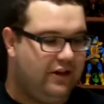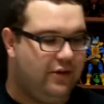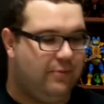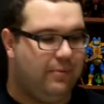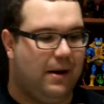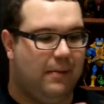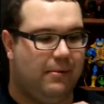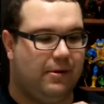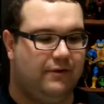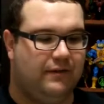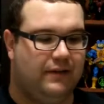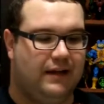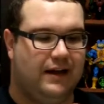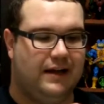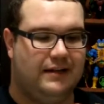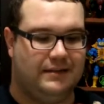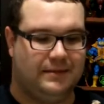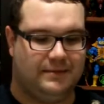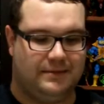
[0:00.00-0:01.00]
do pop off a
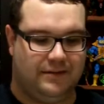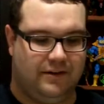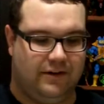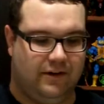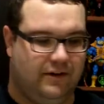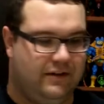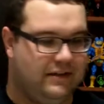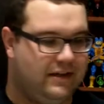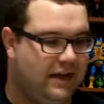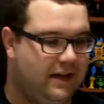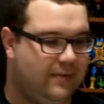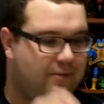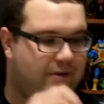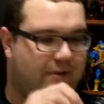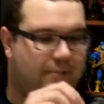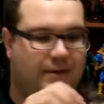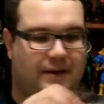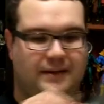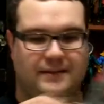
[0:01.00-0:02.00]
lot. So I'm just going to go ahead and take them
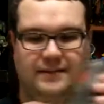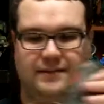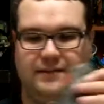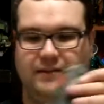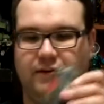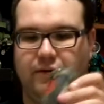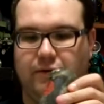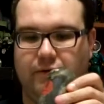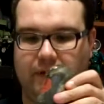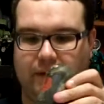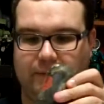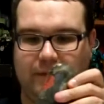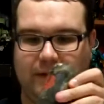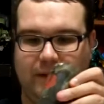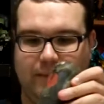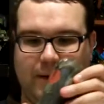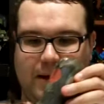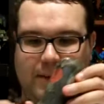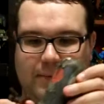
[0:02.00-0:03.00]
off because it's annoying when
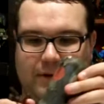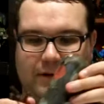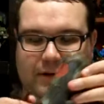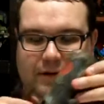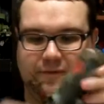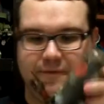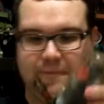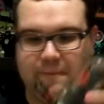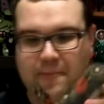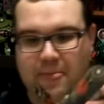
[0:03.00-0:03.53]
they're popping off.